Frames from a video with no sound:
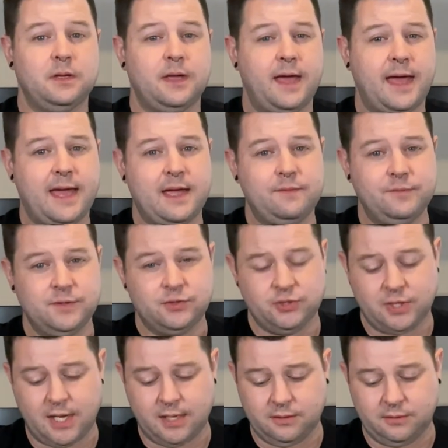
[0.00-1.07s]
have the
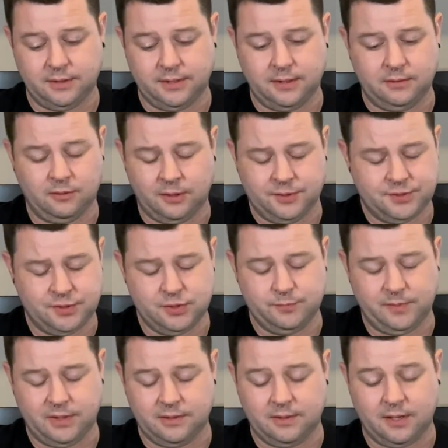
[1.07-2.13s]
chocolate, or excuse
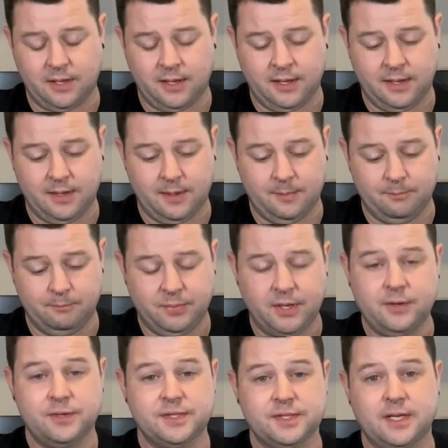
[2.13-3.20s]
me, the
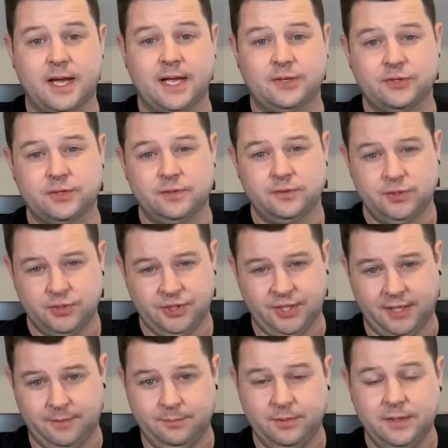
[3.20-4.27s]
butterscotch
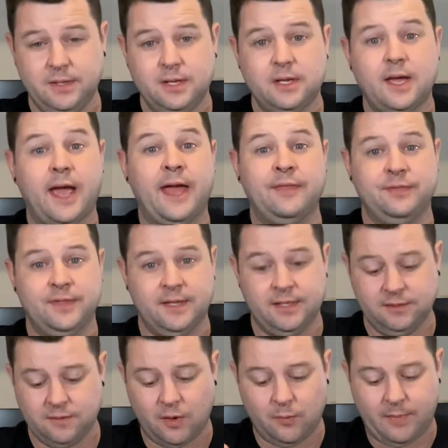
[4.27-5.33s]
chip, and
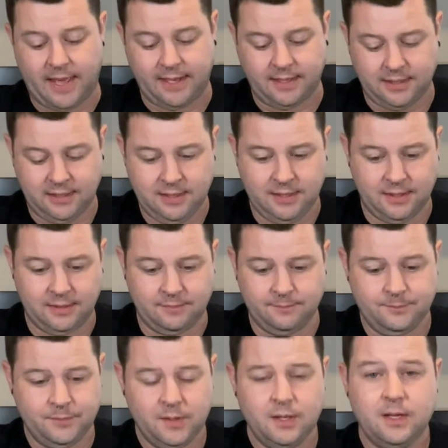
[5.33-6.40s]
then go back
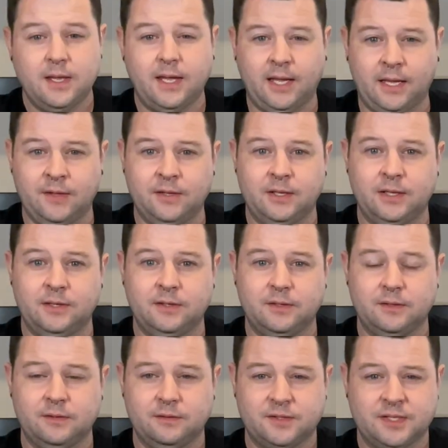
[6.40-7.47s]
in.
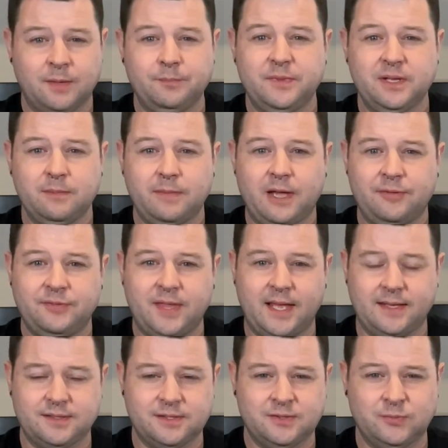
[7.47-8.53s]
And something about
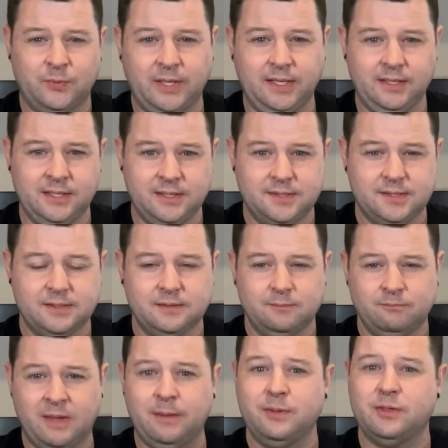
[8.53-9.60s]
that sweetness,
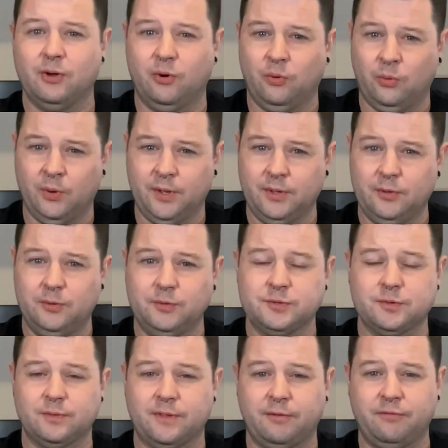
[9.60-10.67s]
maybe the
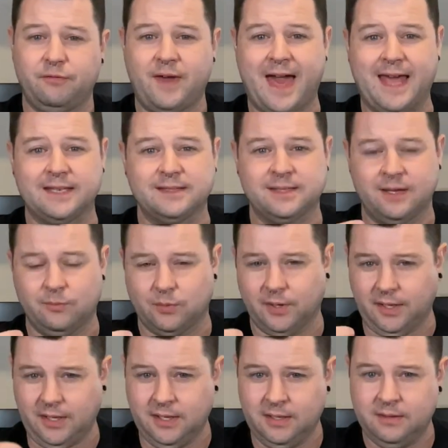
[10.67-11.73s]
oils or the fats that
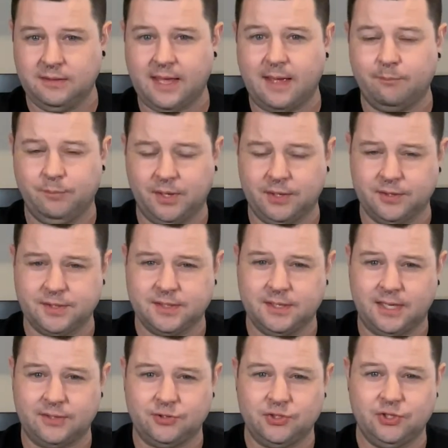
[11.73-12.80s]
were in that
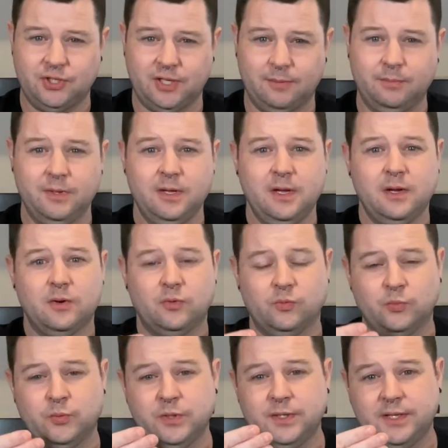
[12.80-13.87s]
butterscotch chip,
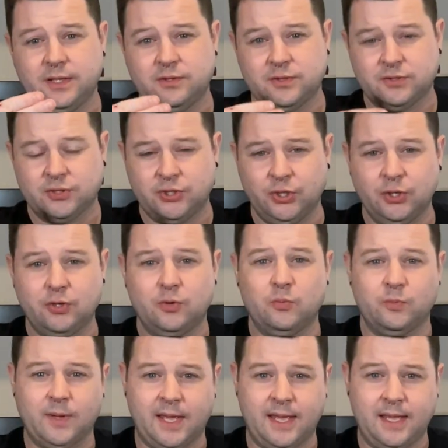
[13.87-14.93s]
really took
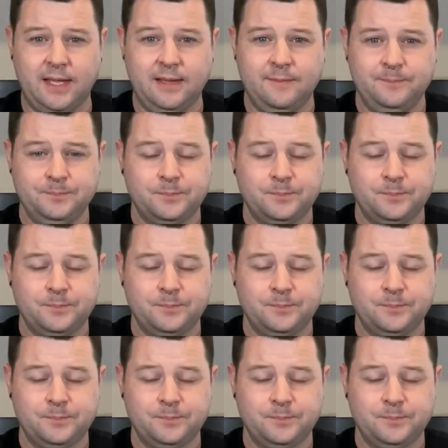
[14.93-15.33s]
away